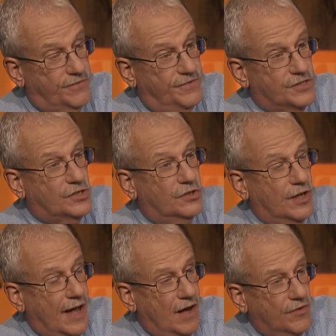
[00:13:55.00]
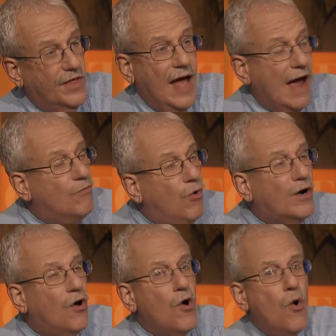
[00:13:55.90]
fiscal health, and what
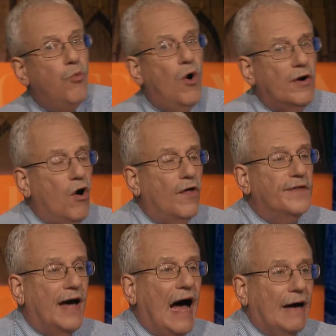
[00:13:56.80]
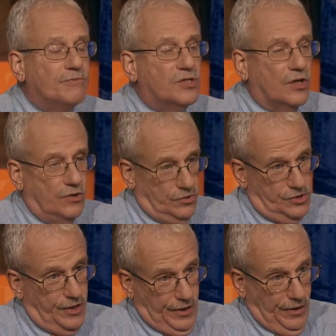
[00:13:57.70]
are, what are the
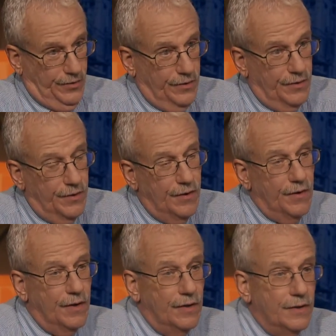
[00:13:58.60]
obstacles here? Well,